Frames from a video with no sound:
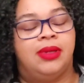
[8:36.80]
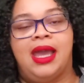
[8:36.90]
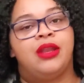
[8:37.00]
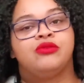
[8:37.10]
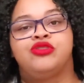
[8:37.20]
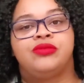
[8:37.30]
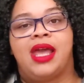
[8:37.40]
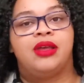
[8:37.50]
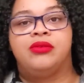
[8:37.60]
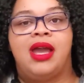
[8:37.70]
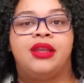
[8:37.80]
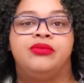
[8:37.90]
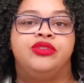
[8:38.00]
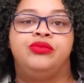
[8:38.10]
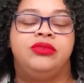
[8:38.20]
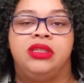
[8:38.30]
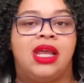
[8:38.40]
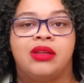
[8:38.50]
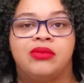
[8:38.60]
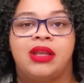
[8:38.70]
I don't, I don't, I don't do, you
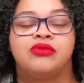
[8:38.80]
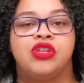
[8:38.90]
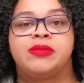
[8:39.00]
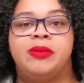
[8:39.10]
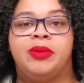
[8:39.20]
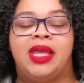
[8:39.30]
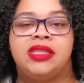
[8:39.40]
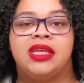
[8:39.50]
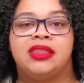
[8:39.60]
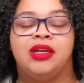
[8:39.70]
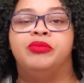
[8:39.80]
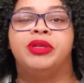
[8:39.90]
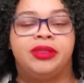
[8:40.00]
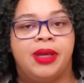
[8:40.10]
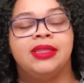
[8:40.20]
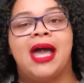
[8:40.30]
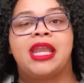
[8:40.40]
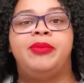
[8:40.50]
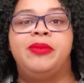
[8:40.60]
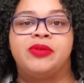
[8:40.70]
know, I don't, I don't trust people like that though. But a
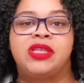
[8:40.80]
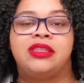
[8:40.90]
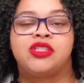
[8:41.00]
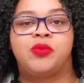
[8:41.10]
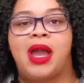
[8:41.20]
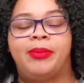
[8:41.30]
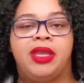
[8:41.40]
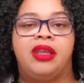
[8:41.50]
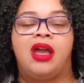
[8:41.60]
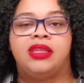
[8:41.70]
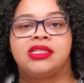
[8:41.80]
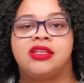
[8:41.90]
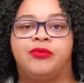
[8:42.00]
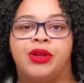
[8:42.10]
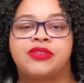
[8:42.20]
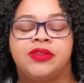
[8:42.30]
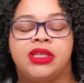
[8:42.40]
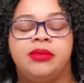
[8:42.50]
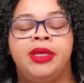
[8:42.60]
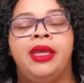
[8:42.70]
lot of people say the swapping and all that stuff works for
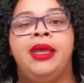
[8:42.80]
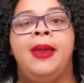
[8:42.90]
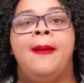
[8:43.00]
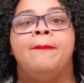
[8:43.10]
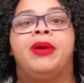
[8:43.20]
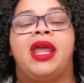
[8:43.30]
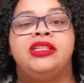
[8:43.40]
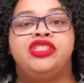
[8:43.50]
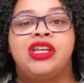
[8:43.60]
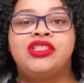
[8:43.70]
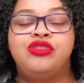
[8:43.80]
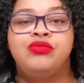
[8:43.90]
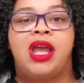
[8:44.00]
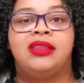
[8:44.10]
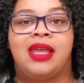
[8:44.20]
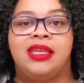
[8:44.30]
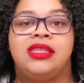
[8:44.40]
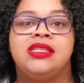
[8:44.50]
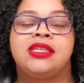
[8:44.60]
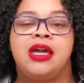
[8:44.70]
them. But I just do not like
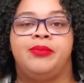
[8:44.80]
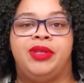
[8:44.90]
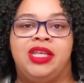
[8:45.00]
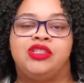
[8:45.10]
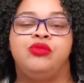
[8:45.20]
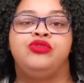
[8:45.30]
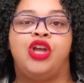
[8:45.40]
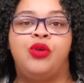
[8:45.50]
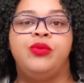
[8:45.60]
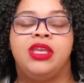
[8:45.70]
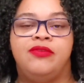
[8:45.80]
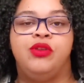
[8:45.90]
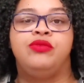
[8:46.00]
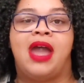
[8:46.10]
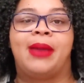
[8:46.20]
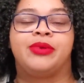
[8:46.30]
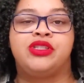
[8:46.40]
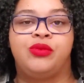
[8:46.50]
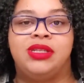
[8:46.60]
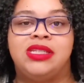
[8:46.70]
these companies who don't give you the
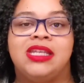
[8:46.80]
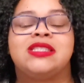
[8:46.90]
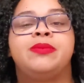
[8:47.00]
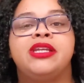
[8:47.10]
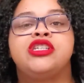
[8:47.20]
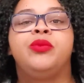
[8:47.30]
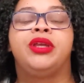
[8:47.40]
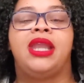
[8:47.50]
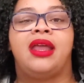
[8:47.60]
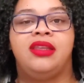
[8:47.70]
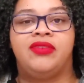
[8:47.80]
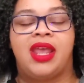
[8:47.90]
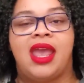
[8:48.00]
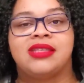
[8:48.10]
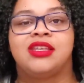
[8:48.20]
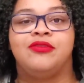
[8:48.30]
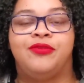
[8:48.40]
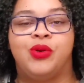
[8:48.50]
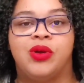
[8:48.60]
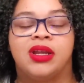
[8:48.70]
opportunity, especially where you're not even asking
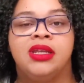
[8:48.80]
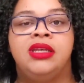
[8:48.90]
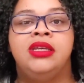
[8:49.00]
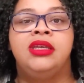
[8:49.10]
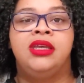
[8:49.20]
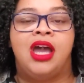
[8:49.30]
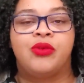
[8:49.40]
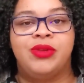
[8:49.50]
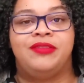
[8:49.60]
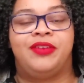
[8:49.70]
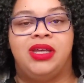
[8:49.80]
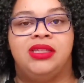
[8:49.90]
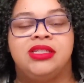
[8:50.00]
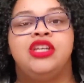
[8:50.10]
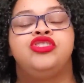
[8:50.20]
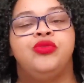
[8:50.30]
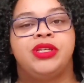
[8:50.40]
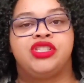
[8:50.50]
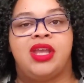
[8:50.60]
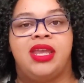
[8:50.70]
for a refund to
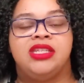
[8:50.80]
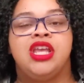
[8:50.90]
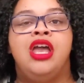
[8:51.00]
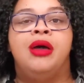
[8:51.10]
exchange.